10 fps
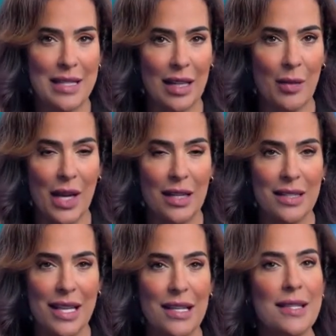Salman
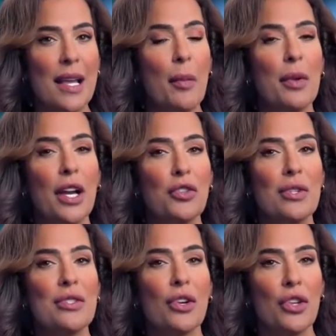says some
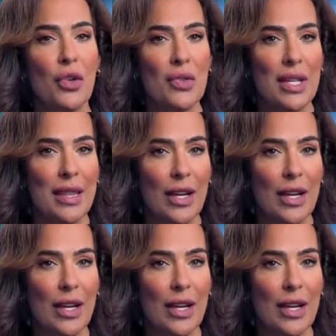countries are using